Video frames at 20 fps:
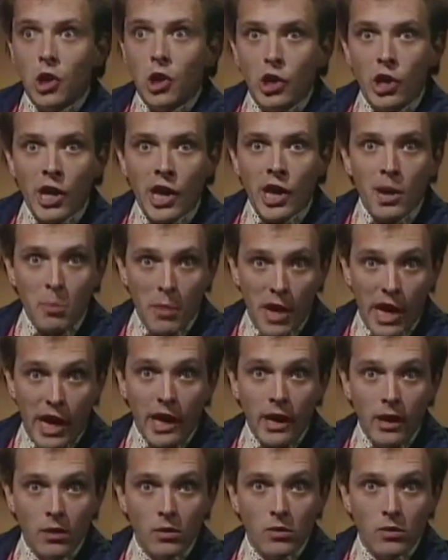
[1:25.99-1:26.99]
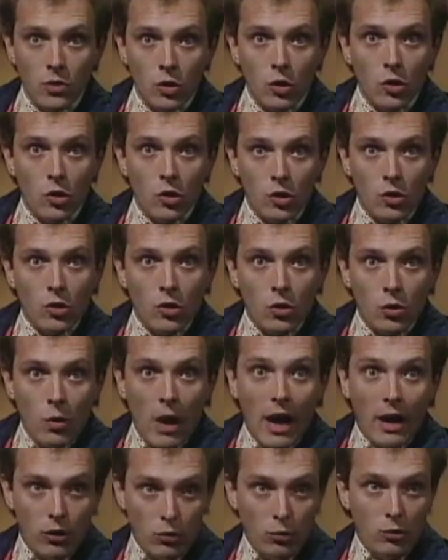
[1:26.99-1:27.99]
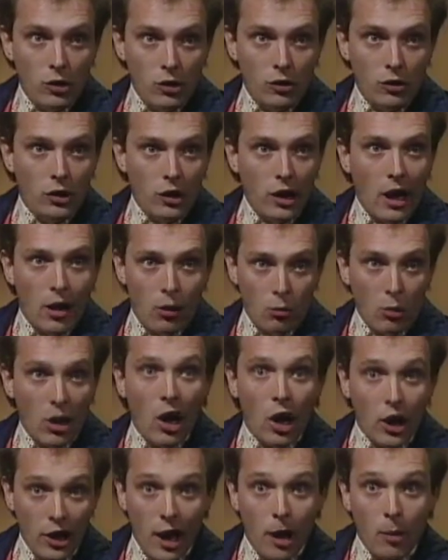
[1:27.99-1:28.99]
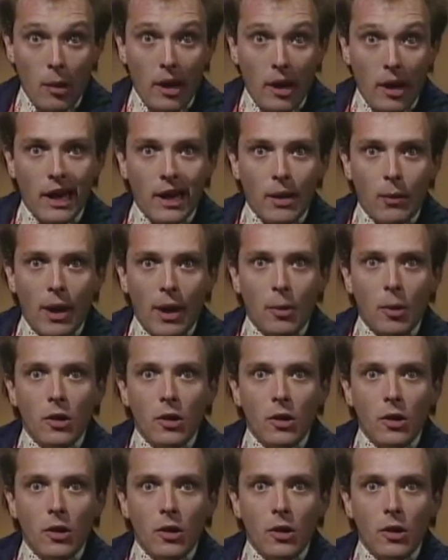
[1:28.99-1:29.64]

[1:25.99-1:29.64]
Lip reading: And you know me. Well, you don't. Well, I know me anyway.